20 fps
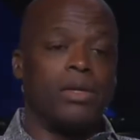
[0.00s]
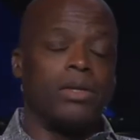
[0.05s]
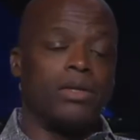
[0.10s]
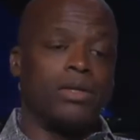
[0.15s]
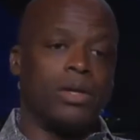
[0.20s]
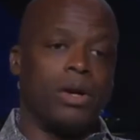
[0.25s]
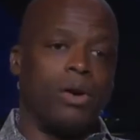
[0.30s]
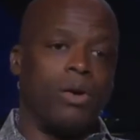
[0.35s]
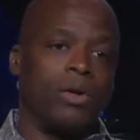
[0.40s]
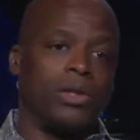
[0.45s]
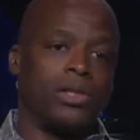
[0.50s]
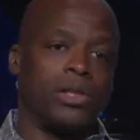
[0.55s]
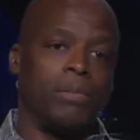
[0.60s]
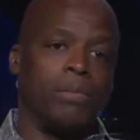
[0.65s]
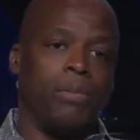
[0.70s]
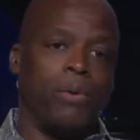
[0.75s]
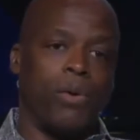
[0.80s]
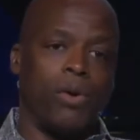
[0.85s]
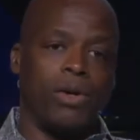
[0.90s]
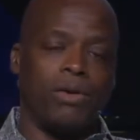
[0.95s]
So it's
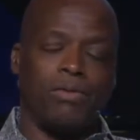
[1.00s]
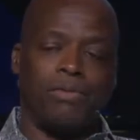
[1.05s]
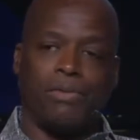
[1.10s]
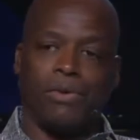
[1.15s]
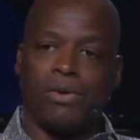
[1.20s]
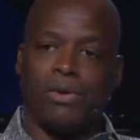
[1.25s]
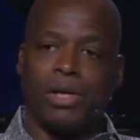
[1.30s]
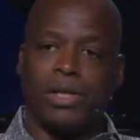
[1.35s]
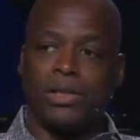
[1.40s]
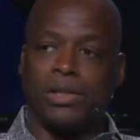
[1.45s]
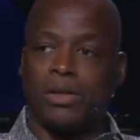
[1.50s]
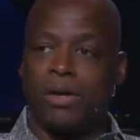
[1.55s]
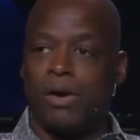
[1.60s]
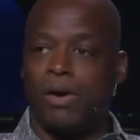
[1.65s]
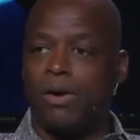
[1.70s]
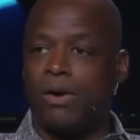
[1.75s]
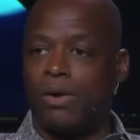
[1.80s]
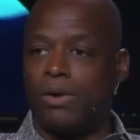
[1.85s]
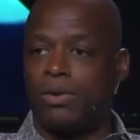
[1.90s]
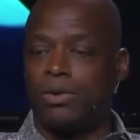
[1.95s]
important for us
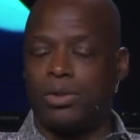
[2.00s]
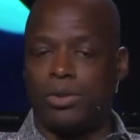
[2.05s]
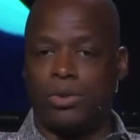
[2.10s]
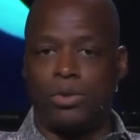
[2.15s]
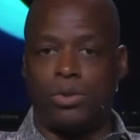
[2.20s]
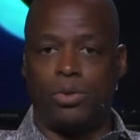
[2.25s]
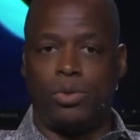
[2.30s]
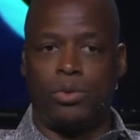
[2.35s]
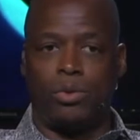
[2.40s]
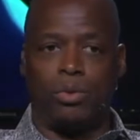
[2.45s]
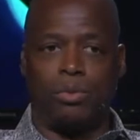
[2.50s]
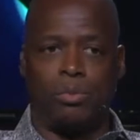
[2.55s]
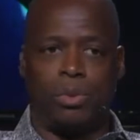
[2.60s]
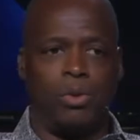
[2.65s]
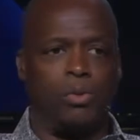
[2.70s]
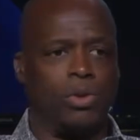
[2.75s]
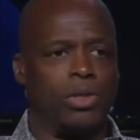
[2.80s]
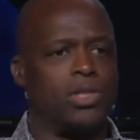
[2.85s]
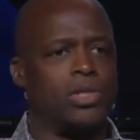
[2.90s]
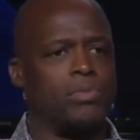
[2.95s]
all to
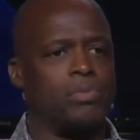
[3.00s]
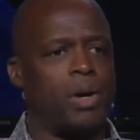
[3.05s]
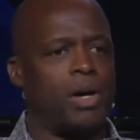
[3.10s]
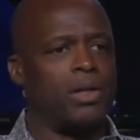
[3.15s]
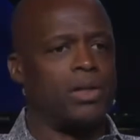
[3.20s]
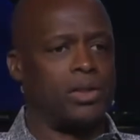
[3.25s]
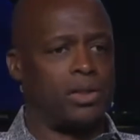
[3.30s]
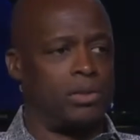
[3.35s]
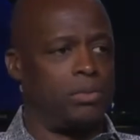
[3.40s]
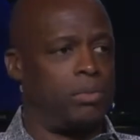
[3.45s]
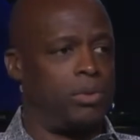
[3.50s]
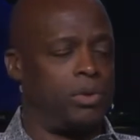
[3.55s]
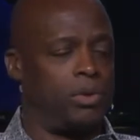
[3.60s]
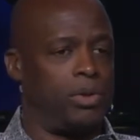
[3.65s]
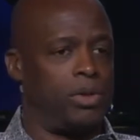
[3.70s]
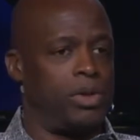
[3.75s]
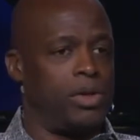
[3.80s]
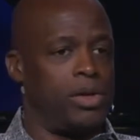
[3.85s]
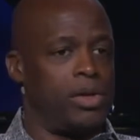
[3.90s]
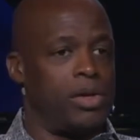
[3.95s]
be
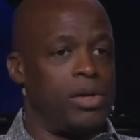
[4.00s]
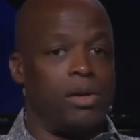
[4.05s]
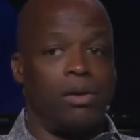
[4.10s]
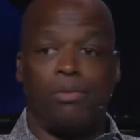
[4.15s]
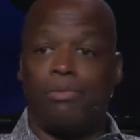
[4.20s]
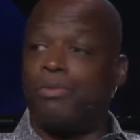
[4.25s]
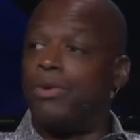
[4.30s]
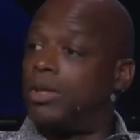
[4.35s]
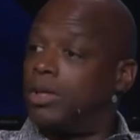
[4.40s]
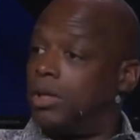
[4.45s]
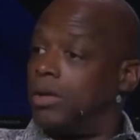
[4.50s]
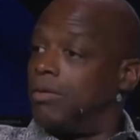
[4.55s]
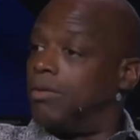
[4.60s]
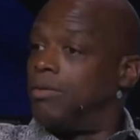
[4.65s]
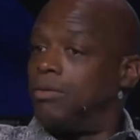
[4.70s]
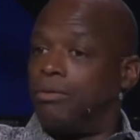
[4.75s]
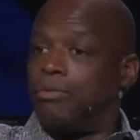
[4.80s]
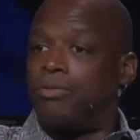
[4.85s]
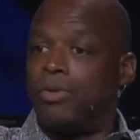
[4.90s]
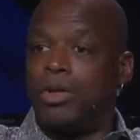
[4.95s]
responsible for the
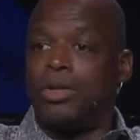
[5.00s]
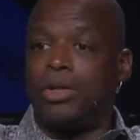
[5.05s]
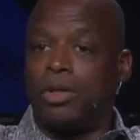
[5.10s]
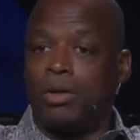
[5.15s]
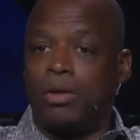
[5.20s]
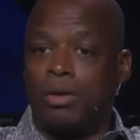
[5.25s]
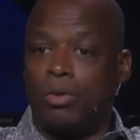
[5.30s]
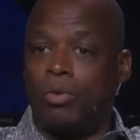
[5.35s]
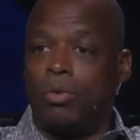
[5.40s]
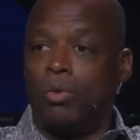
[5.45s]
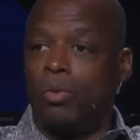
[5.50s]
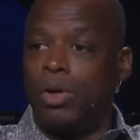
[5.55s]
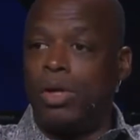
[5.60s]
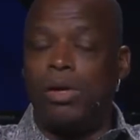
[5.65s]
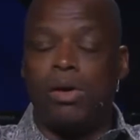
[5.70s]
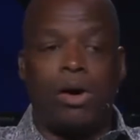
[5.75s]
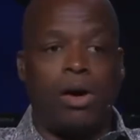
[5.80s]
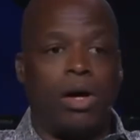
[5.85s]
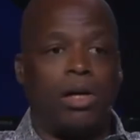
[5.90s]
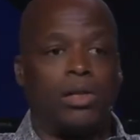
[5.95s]
for the
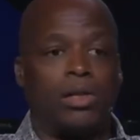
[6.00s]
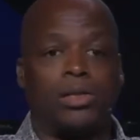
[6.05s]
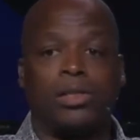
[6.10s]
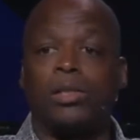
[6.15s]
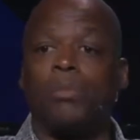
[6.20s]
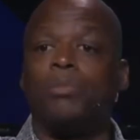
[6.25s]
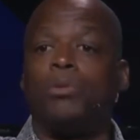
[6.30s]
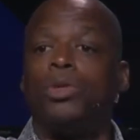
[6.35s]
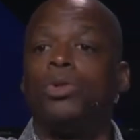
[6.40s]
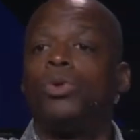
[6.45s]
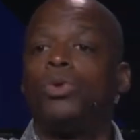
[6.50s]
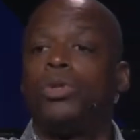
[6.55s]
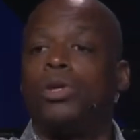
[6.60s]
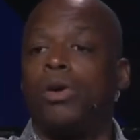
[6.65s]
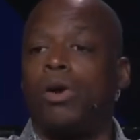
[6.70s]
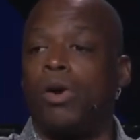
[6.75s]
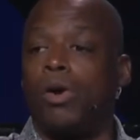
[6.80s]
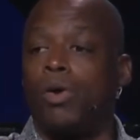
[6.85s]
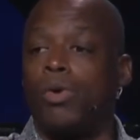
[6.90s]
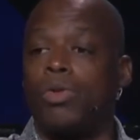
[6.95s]
we are to subdue
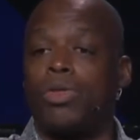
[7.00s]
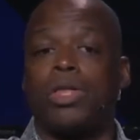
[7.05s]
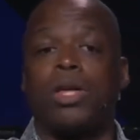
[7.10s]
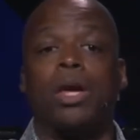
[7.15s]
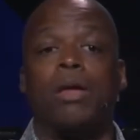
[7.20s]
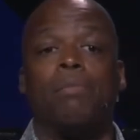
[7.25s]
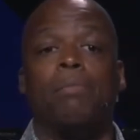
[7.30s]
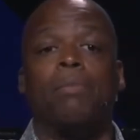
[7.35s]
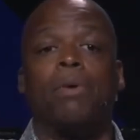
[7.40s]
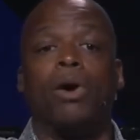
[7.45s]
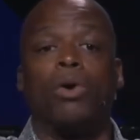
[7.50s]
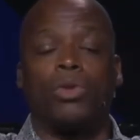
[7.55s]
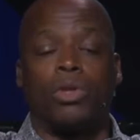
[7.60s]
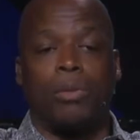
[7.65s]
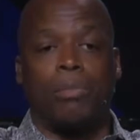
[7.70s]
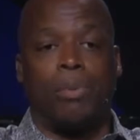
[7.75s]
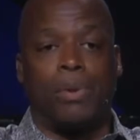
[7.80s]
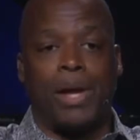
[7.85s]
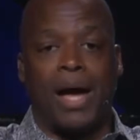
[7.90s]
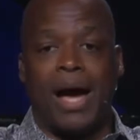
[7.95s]
the earth and
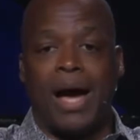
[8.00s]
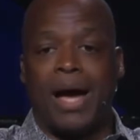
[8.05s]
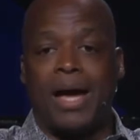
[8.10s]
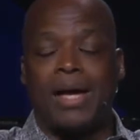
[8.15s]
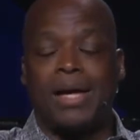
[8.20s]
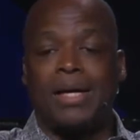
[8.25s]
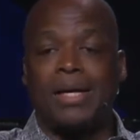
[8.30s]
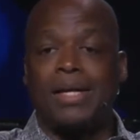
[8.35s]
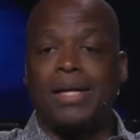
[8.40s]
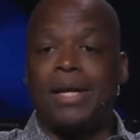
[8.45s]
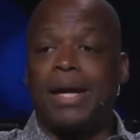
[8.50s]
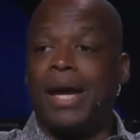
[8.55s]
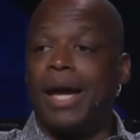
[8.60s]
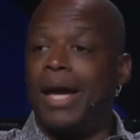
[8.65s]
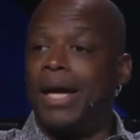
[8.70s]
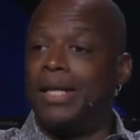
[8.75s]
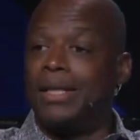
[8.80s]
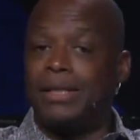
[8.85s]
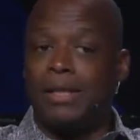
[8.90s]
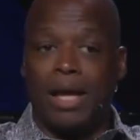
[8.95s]
multiply
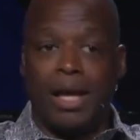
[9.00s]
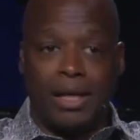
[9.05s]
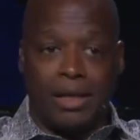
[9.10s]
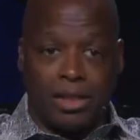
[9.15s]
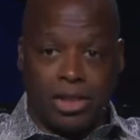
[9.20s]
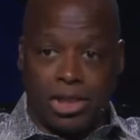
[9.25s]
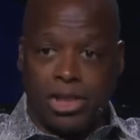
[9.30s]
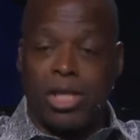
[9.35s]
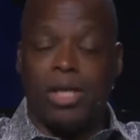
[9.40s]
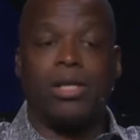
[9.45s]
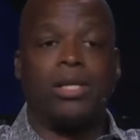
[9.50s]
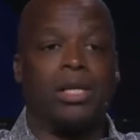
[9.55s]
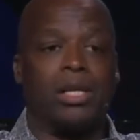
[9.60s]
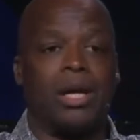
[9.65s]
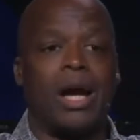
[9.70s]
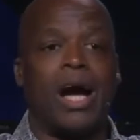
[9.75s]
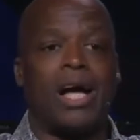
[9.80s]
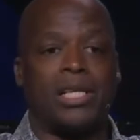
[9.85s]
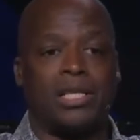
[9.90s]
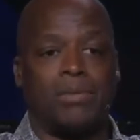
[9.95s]
and and share the
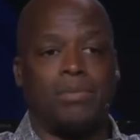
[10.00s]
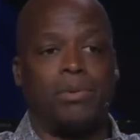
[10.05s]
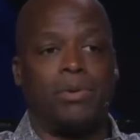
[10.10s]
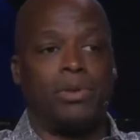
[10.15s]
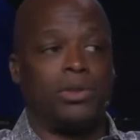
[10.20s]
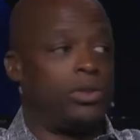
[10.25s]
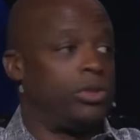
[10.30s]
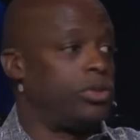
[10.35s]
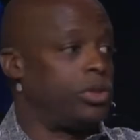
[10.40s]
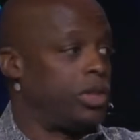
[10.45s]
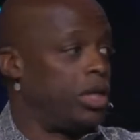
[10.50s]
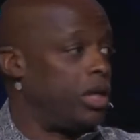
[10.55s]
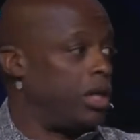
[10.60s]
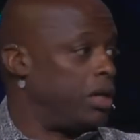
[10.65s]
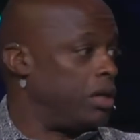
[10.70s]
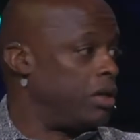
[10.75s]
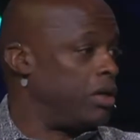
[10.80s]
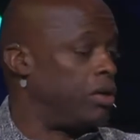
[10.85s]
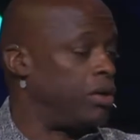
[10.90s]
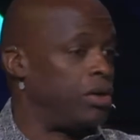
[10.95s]
gospel. As you
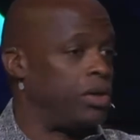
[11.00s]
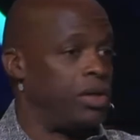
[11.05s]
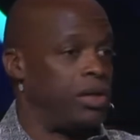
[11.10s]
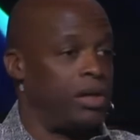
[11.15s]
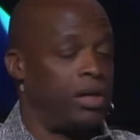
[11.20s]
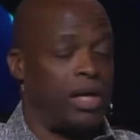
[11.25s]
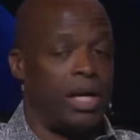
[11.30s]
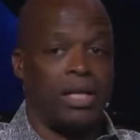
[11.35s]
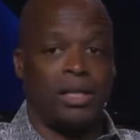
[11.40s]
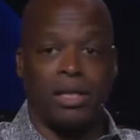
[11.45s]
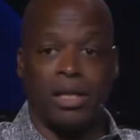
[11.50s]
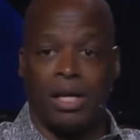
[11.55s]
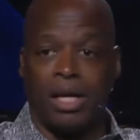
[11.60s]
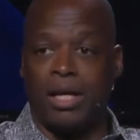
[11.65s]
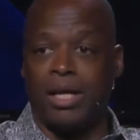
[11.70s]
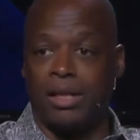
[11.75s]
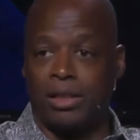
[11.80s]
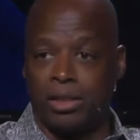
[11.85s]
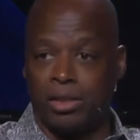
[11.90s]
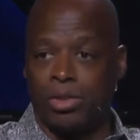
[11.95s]
said earlier at the
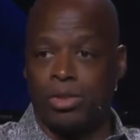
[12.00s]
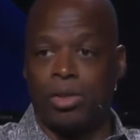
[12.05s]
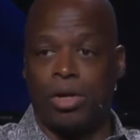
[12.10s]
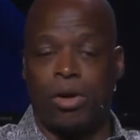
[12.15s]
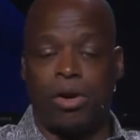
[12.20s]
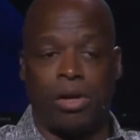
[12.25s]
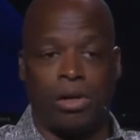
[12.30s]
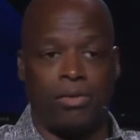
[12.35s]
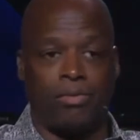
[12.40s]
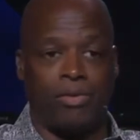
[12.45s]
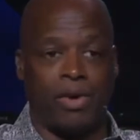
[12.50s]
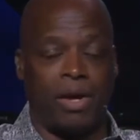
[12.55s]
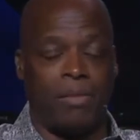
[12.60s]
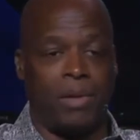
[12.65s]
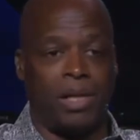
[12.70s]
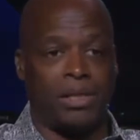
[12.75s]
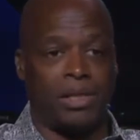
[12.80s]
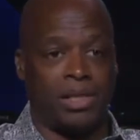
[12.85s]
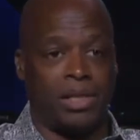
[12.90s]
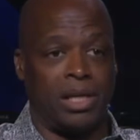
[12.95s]
at the Hall of
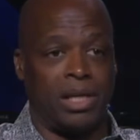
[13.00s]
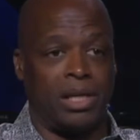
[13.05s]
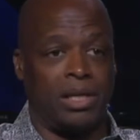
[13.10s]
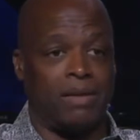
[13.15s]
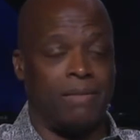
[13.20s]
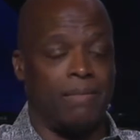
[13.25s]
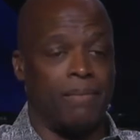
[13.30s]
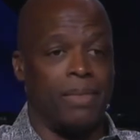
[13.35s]
Fame, I said,